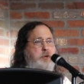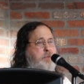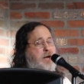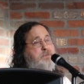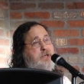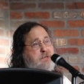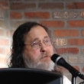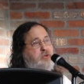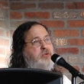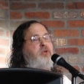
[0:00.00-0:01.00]
by
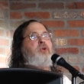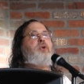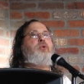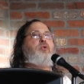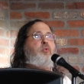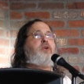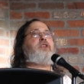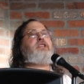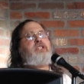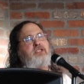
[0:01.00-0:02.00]
people who
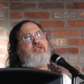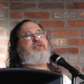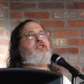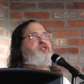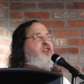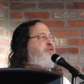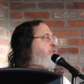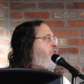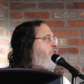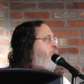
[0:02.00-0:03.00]
were in the free
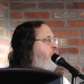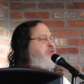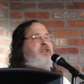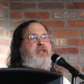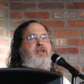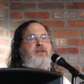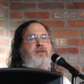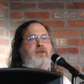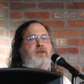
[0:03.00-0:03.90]
software community.